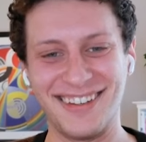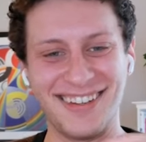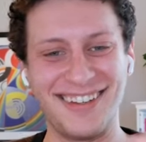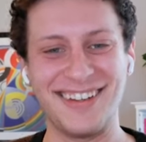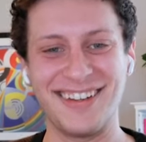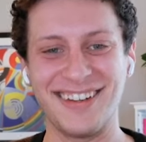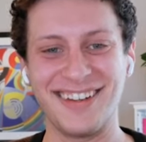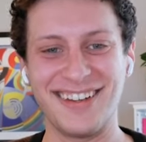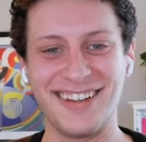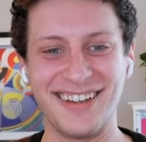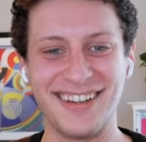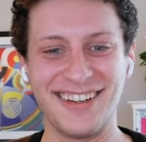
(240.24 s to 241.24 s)

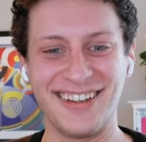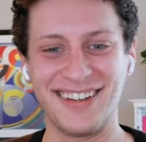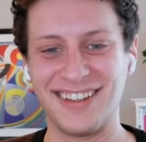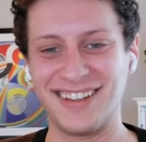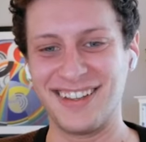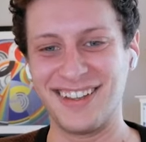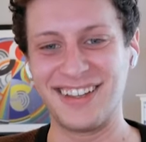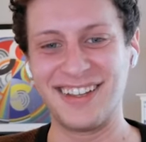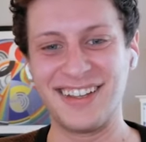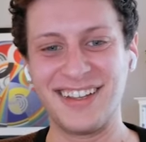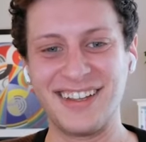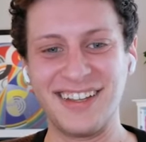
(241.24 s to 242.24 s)

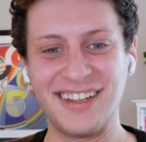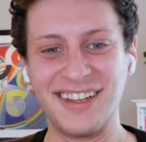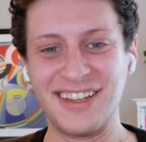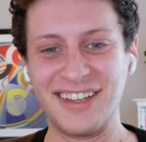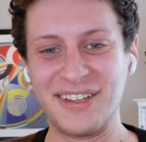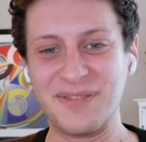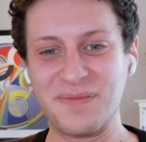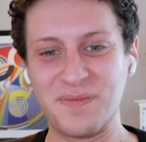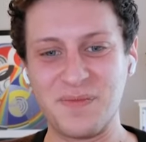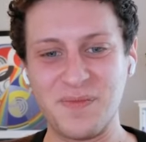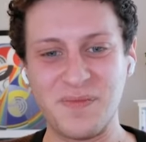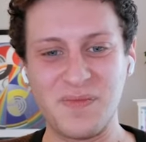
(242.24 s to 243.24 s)

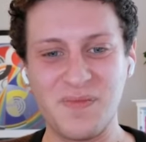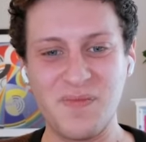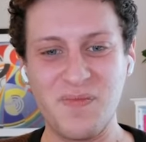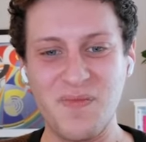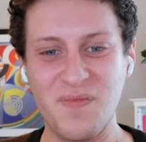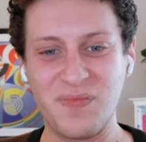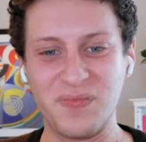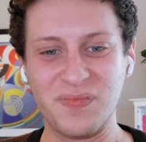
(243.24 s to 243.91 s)
This person isn't speaking.